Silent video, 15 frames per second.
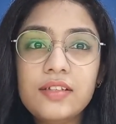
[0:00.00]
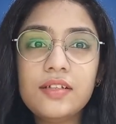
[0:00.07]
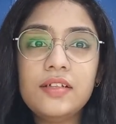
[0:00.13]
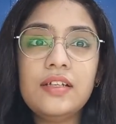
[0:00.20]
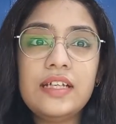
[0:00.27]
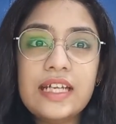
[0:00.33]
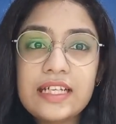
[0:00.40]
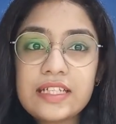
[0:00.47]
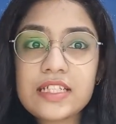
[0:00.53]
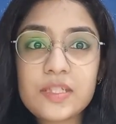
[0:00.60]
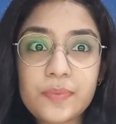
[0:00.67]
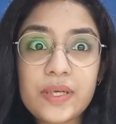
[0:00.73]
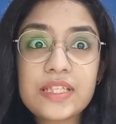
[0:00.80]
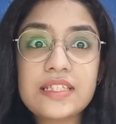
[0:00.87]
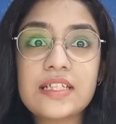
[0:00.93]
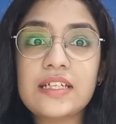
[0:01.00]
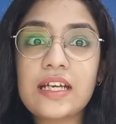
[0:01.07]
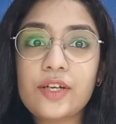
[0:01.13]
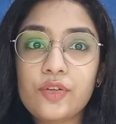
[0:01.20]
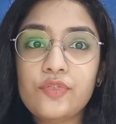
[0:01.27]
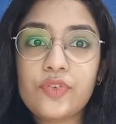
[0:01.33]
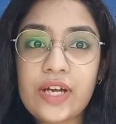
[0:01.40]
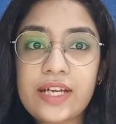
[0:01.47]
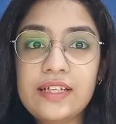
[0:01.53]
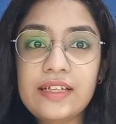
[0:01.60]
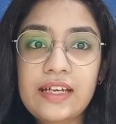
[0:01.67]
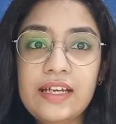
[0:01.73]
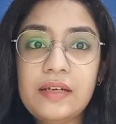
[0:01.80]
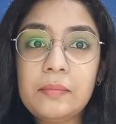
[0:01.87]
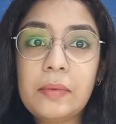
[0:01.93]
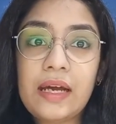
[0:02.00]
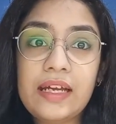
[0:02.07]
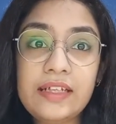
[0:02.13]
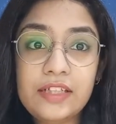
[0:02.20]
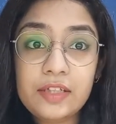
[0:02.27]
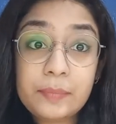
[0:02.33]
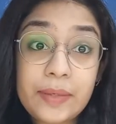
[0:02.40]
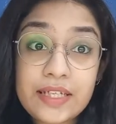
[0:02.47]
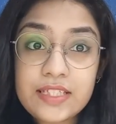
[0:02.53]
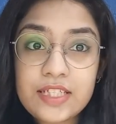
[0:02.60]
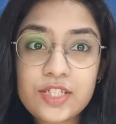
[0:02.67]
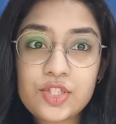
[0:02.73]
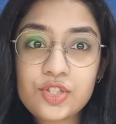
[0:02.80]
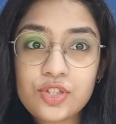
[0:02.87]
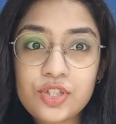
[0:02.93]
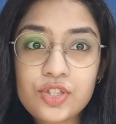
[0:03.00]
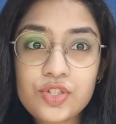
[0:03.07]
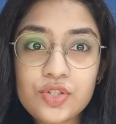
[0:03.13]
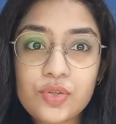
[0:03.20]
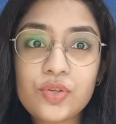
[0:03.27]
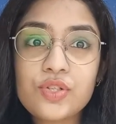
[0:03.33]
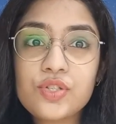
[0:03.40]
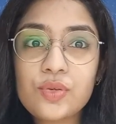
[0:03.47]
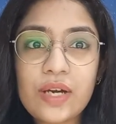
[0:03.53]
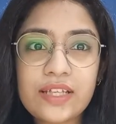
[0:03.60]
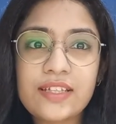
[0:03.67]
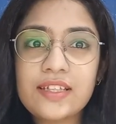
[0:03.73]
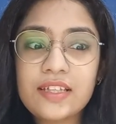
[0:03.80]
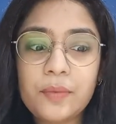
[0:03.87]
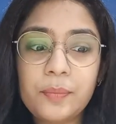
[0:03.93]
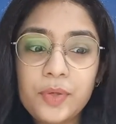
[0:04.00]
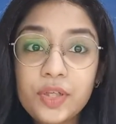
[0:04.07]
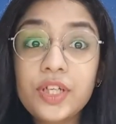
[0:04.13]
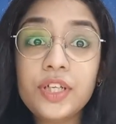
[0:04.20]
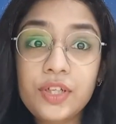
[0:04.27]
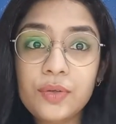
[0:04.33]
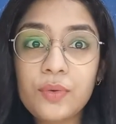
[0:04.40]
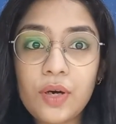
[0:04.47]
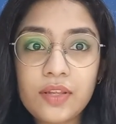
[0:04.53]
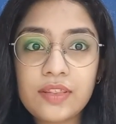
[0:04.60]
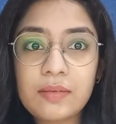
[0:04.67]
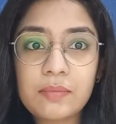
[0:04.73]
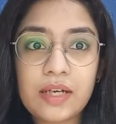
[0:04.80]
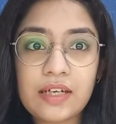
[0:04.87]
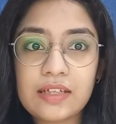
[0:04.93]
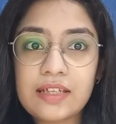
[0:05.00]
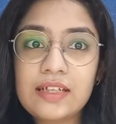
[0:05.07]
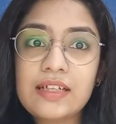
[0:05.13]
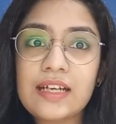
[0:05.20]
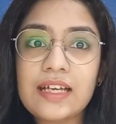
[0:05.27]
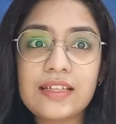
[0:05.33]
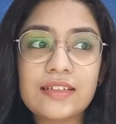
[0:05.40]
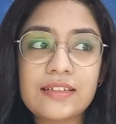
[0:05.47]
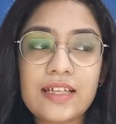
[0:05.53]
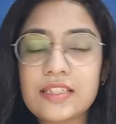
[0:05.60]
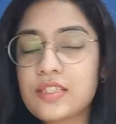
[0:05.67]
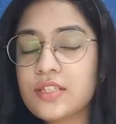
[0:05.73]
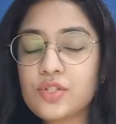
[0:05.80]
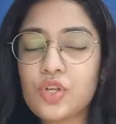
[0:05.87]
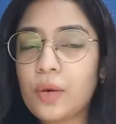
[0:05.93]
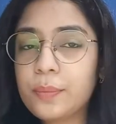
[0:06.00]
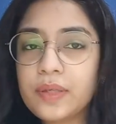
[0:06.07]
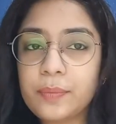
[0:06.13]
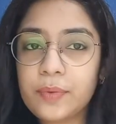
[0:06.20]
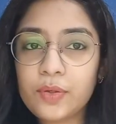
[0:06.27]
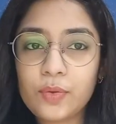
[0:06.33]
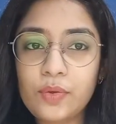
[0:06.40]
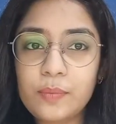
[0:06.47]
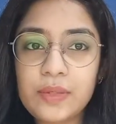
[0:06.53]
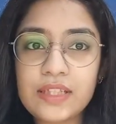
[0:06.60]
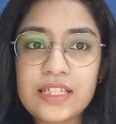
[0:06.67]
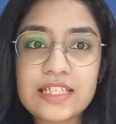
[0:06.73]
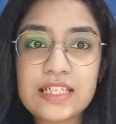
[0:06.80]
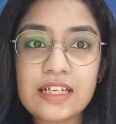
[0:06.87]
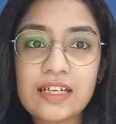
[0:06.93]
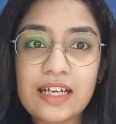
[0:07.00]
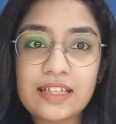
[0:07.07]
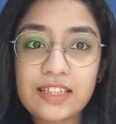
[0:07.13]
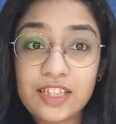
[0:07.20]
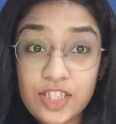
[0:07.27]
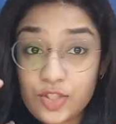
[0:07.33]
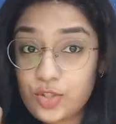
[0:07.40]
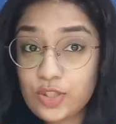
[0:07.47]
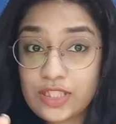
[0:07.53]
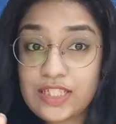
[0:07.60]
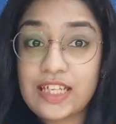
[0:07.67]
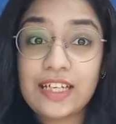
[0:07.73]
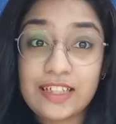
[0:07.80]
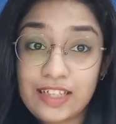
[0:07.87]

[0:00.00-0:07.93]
the latest pens that I could find in my nearby stationery store. So I think they're pretty new on the market, like that the shopkeeper told me these are like the Teacher's Day